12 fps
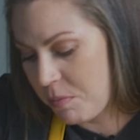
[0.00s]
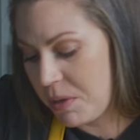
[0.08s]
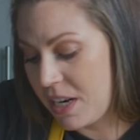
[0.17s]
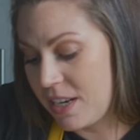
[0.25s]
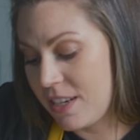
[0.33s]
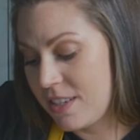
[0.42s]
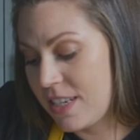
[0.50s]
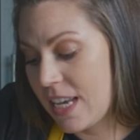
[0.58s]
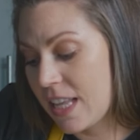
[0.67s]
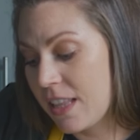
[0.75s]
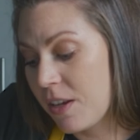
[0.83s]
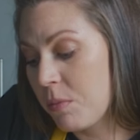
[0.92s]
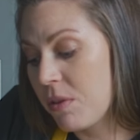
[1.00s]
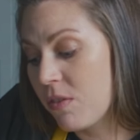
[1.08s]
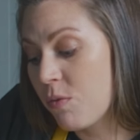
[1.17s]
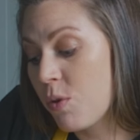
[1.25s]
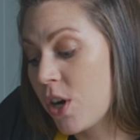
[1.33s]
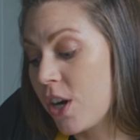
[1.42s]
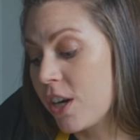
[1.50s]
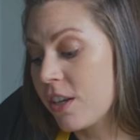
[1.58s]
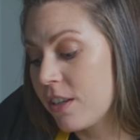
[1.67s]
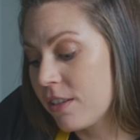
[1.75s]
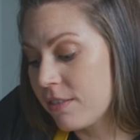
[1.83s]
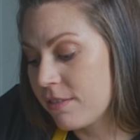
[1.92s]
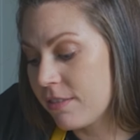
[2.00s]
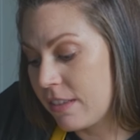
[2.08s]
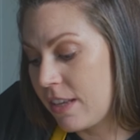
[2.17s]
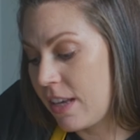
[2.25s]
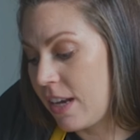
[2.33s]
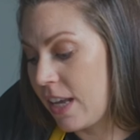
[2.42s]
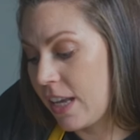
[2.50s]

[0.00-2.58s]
but it does take a little bit of work getting